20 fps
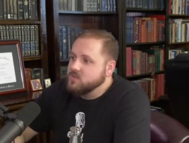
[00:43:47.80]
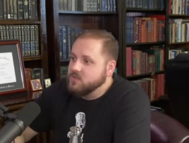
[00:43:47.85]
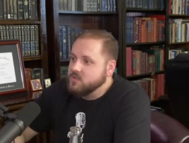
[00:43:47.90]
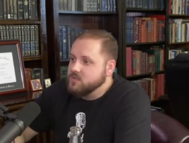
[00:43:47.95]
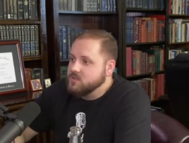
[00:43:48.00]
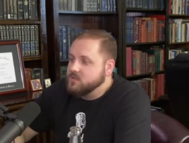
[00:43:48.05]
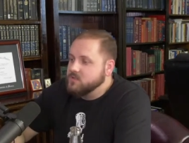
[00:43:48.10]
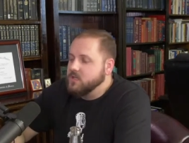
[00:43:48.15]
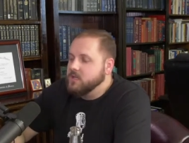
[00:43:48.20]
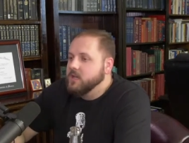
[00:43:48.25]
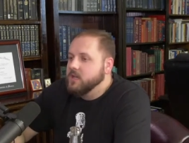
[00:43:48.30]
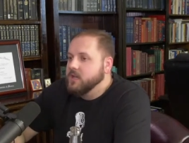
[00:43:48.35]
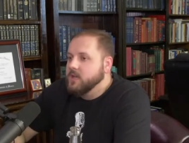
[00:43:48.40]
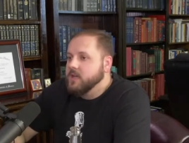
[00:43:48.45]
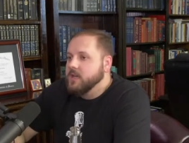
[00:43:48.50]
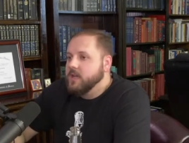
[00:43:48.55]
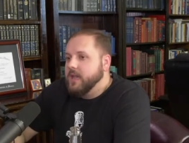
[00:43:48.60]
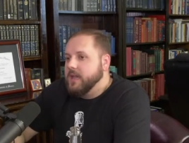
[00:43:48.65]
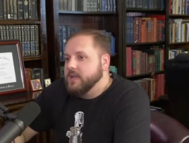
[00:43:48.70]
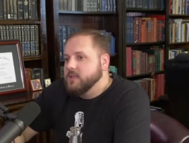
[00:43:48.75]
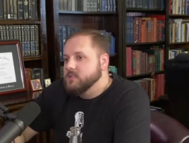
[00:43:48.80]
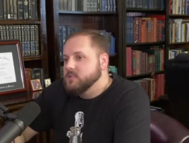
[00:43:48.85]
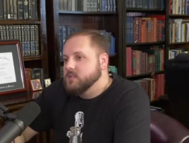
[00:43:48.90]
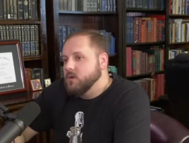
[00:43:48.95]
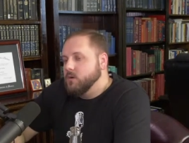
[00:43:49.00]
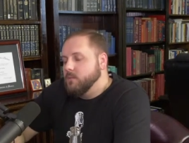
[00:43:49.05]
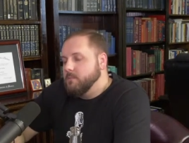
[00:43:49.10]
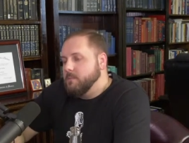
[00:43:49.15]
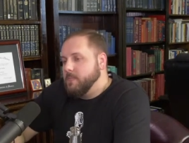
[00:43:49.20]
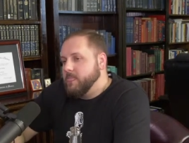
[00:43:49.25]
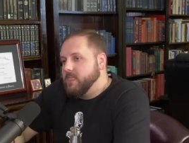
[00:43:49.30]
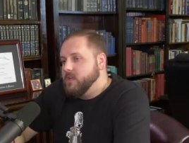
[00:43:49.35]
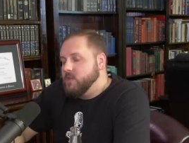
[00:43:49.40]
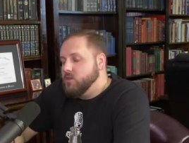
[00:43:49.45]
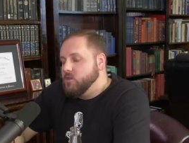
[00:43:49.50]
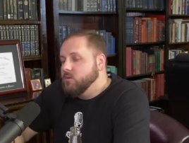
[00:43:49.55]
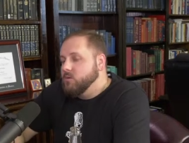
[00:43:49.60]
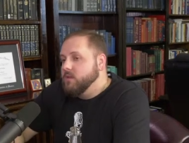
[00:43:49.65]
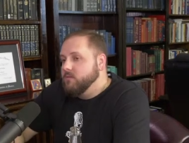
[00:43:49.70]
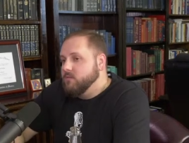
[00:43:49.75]
Yeah. And yep. and so
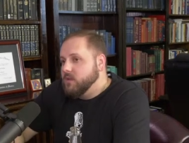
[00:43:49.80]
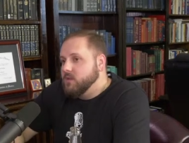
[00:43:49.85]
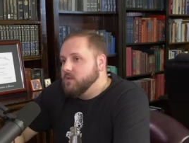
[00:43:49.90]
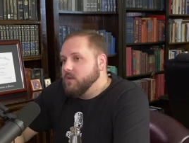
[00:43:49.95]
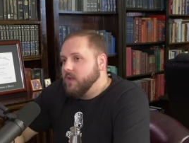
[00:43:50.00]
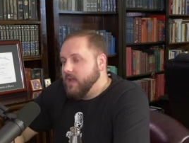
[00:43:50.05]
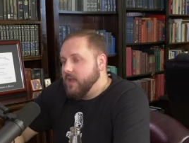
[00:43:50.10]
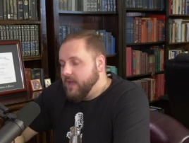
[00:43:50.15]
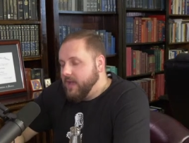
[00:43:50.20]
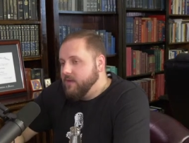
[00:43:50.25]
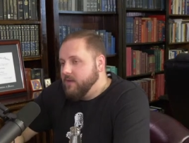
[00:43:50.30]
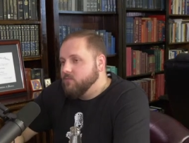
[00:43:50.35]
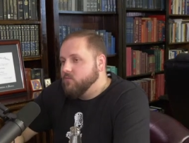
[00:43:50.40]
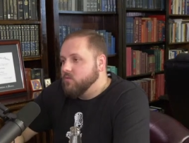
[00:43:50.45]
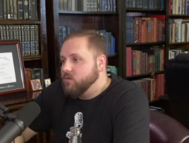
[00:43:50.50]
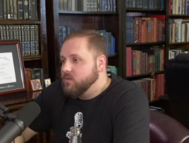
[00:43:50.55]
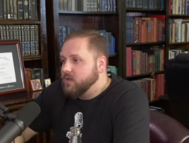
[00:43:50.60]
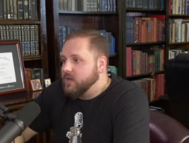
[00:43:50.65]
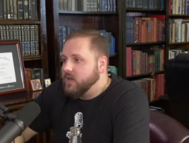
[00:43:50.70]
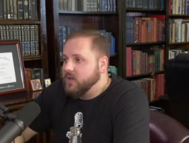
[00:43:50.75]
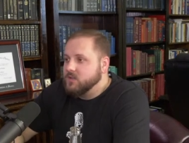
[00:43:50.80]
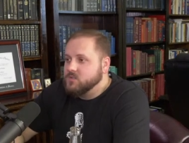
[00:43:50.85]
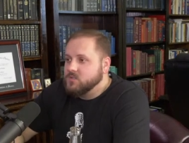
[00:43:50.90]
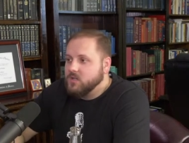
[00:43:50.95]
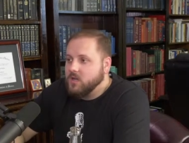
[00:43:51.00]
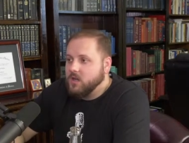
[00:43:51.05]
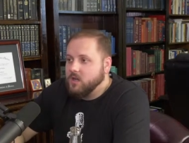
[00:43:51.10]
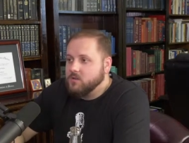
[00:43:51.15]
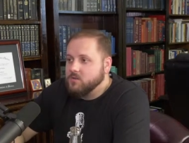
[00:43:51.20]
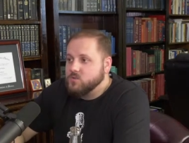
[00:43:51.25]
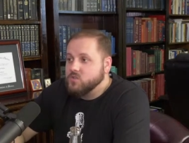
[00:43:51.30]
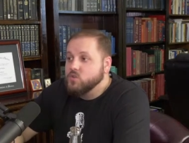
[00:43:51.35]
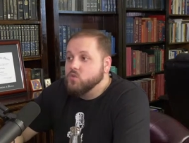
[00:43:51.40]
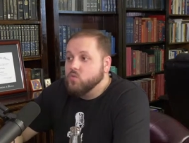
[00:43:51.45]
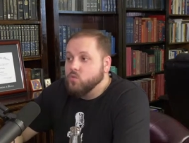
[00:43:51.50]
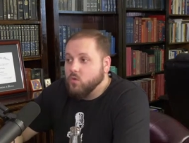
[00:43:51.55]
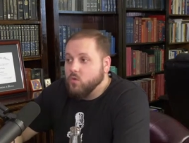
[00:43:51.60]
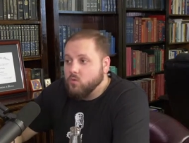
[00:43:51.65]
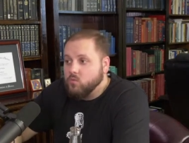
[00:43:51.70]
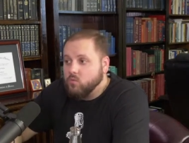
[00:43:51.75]
you even have Orthodox scholars who
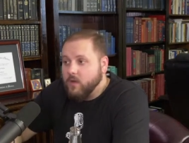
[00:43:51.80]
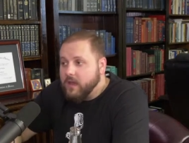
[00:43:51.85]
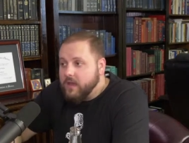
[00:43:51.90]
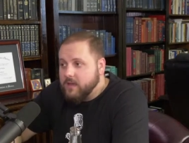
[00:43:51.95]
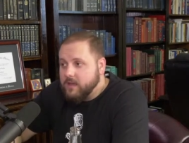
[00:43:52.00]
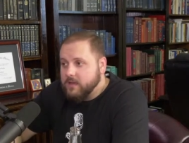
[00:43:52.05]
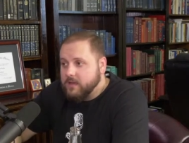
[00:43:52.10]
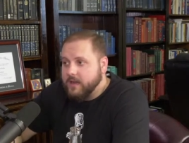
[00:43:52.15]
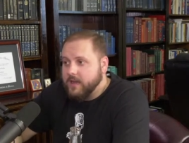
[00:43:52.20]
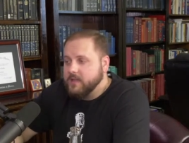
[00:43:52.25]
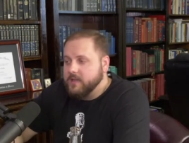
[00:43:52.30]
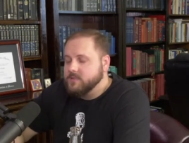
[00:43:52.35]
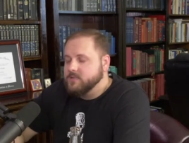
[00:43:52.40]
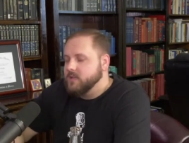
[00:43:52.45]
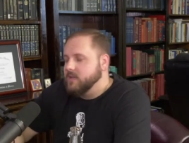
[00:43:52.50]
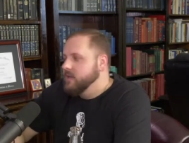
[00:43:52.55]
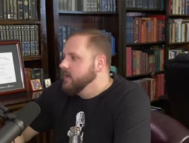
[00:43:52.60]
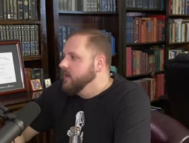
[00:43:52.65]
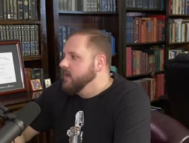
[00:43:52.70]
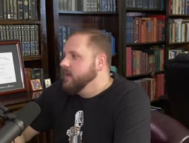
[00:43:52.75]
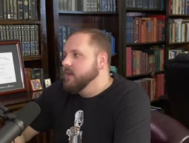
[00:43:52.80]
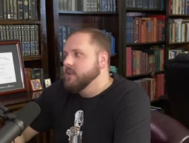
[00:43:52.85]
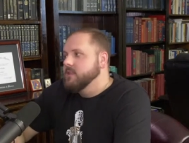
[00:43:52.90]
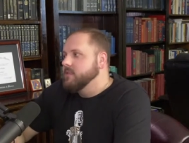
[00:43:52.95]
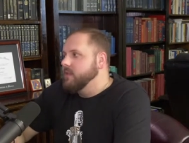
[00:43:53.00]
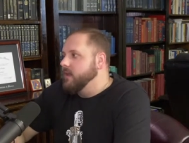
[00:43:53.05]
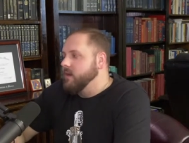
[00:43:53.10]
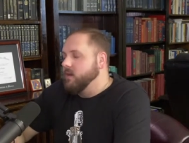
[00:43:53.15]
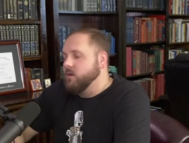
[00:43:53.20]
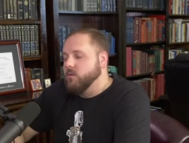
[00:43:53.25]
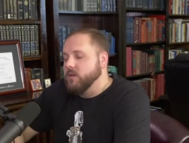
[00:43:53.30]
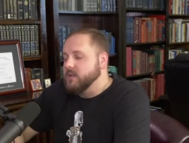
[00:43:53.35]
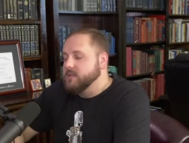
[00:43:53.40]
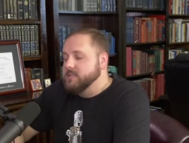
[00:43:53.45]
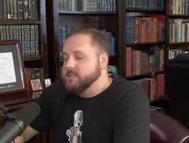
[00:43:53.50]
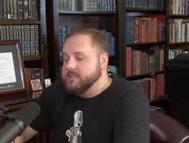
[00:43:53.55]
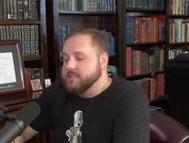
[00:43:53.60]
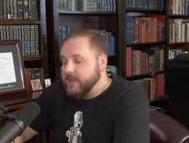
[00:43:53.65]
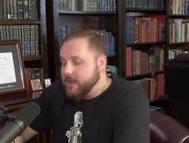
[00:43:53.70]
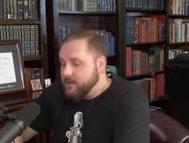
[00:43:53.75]
will recognize it. Yeah. They don't
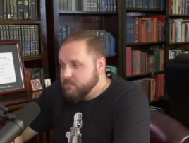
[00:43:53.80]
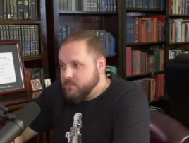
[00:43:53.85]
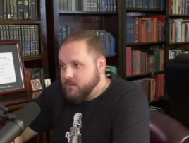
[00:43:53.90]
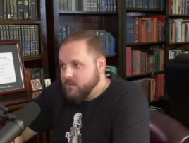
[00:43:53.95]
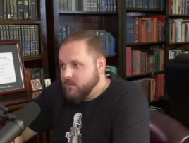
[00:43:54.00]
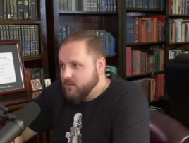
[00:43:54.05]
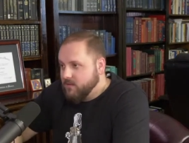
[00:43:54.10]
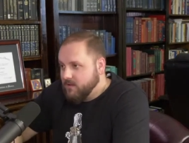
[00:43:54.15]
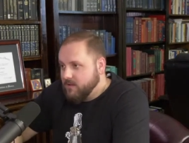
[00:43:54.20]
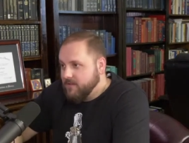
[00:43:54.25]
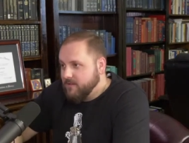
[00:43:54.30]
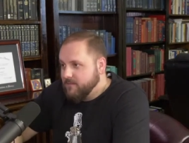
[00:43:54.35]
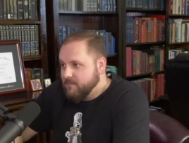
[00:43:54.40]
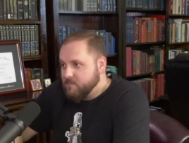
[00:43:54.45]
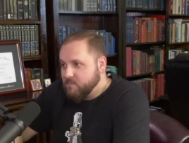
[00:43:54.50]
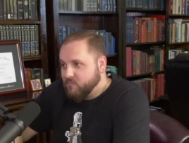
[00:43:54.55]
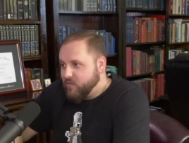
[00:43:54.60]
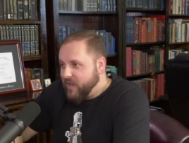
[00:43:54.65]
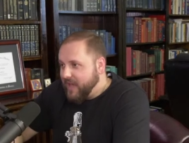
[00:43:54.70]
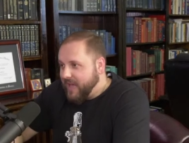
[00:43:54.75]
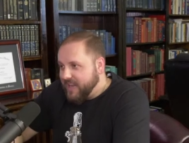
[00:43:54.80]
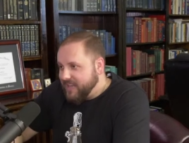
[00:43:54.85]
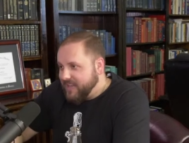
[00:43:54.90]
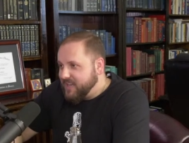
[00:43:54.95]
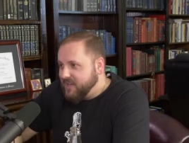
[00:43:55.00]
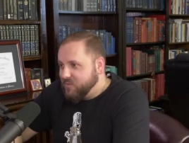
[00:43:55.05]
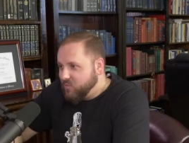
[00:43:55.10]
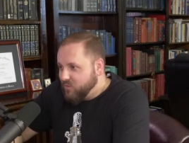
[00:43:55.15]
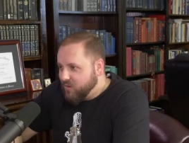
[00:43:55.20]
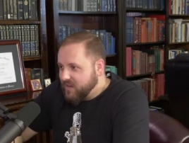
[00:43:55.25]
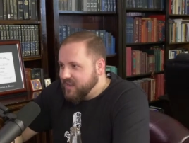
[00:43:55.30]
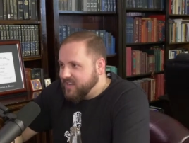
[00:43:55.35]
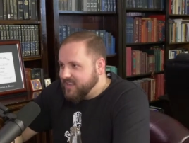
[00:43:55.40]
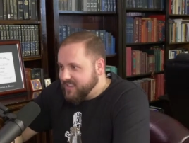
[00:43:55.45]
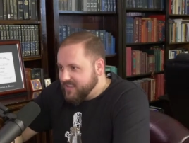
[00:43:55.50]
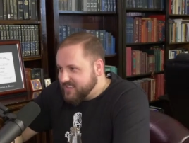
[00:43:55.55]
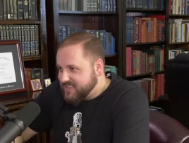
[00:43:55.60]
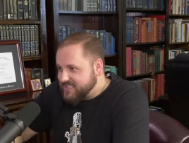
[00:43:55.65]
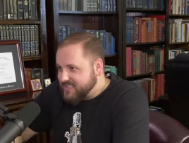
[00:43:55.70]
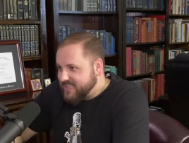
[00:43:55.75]
accept sure. Vatican I
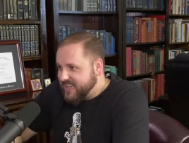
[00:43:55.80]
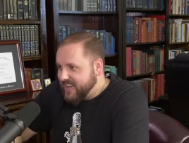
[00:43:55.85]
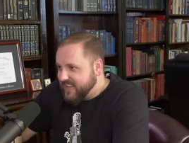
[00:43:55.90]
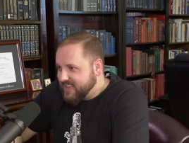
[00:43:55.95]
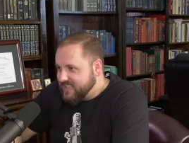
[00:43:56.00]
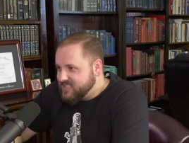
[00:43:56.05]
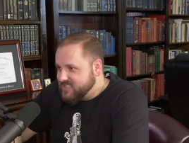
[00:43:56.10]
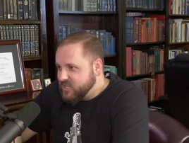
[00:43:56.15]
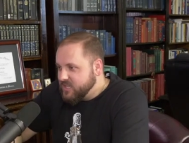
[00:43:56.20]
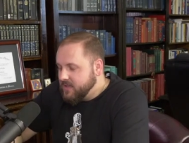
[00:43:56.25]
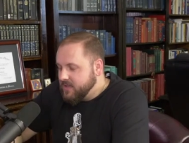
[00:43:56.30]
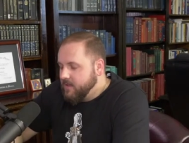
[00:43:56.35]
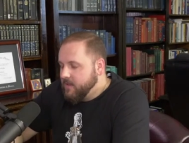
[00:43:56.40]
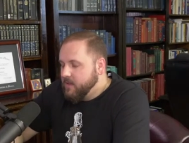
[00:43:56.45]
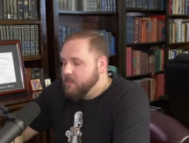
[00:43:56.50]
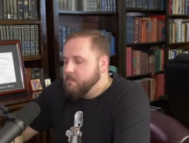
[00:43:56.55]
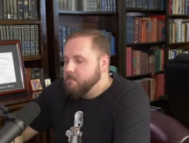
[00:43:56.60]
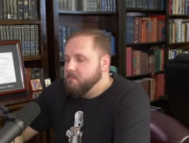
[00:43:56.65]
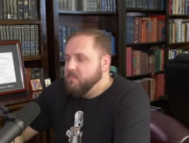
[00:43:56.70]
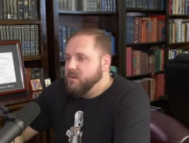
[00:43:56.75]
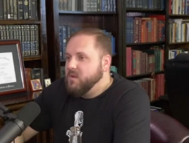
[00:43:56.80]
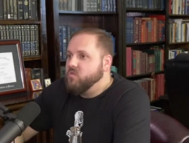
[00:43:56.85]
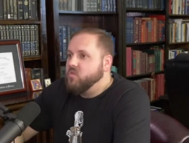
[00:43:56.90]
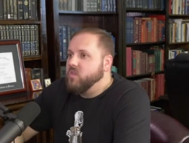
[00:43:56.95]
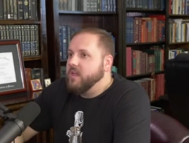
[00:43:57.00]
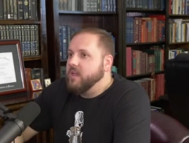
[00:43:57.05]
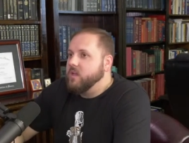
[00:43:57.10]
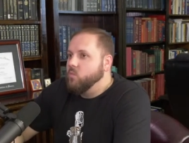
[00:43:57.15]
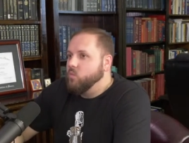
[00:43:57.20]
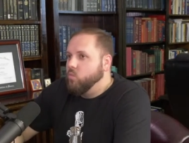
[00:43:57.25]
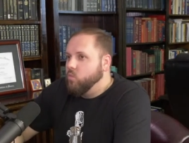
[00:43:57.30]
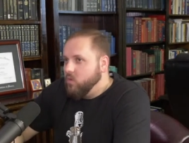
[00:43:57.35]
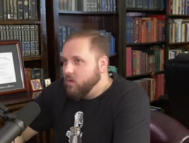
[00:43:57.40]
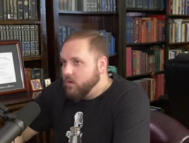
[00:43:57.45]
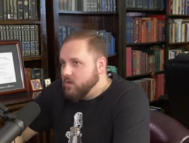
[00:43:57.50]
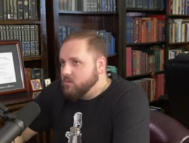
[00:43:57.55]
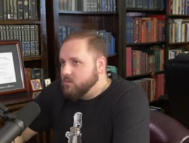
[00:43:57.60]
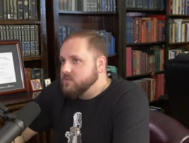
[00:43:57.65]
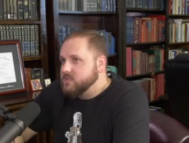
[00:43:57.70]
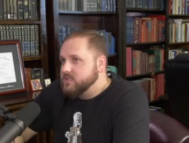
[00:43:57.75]
ecclesiology. Sure. But they
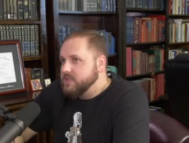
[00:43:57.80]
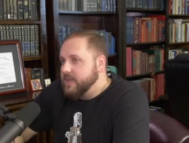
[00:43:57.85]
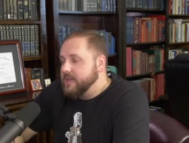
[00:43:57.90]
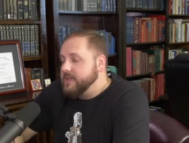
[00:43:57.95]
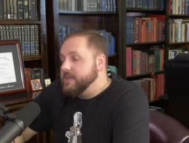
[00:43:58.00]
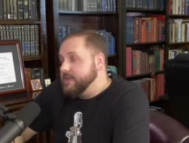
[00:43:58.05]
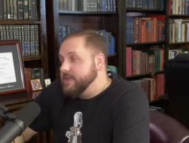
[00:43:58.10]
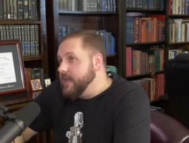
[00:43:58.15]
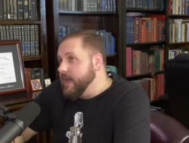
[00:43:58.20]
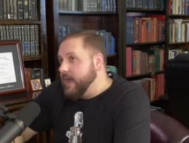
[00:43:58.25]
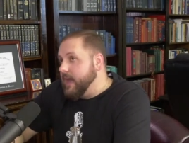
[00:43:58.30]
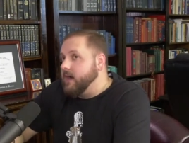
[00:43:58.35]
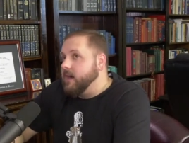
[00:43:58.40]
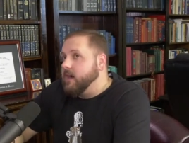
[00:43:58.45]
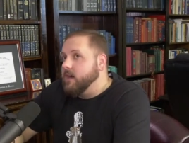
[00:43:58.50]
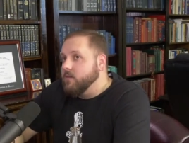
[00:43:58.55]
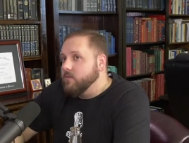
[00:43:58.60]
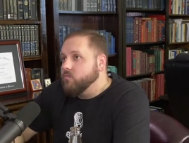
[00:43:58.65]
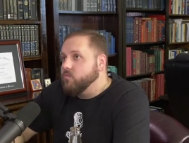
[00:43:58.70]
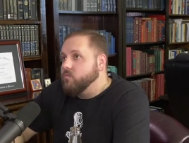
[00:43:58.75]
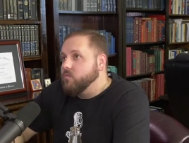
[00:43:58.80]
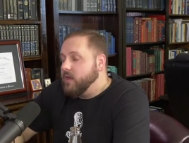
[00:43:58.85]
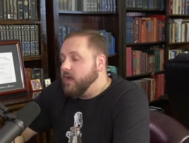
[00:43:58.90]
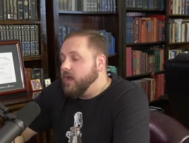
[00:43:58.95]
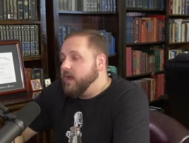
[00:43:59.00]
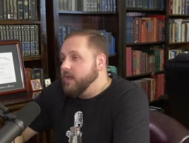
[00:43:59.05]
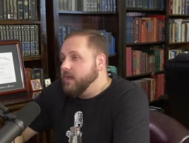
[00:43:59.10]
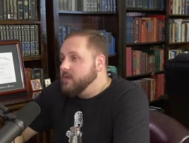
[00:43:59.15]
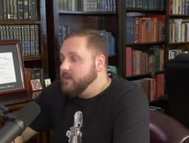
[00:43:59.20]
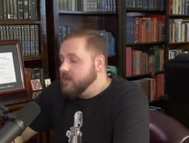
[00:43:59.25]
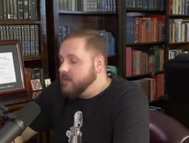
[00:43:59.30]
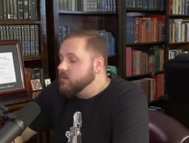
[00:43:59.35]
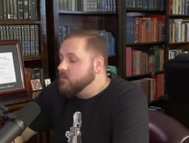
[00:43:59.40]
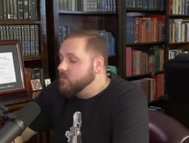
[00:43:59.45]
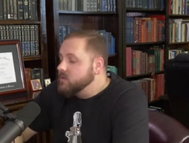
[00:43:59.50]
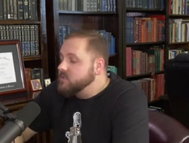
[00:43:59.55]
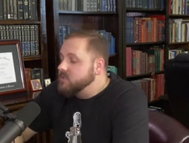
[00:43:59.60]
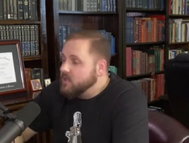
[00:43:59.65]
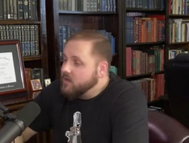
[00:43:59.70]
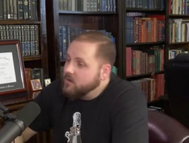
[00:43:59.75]
will say, yeah, the idea
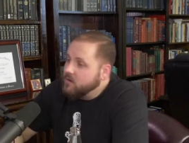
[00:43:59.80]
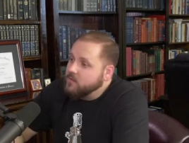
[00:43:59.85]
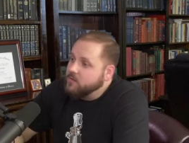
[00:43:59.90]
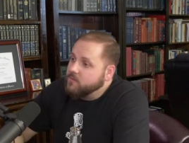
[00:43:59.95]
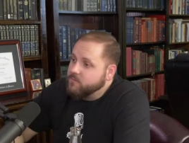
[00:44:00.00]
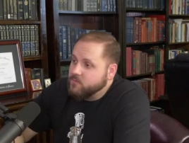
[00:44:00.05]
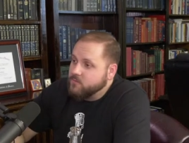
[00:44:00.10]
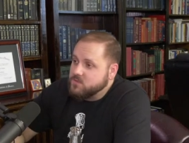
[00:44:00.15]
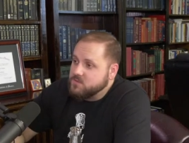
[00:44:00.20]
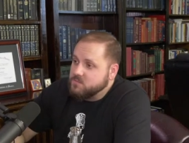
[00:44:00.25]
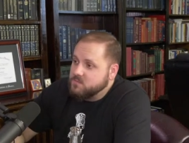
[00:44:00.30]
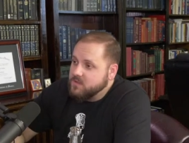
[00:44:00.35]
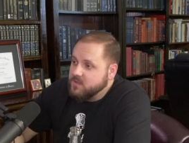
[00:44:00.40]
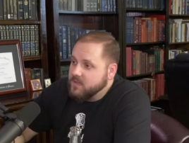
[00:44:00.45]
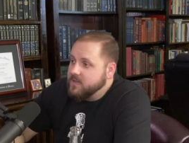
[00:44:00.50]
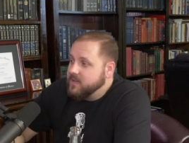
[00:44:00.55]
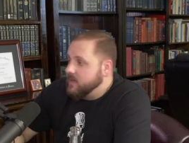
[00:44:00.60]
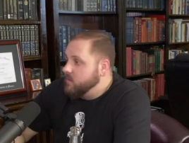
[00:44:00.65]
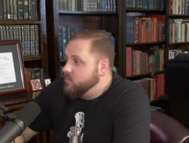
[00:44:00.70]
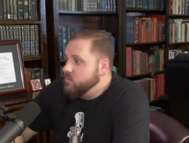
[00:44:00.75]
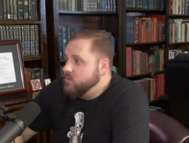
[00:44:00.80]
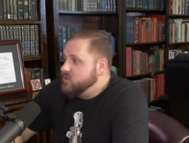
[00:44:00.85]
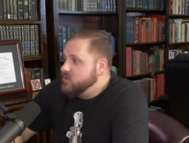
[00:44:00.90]
was there in the first millennium. We yeah.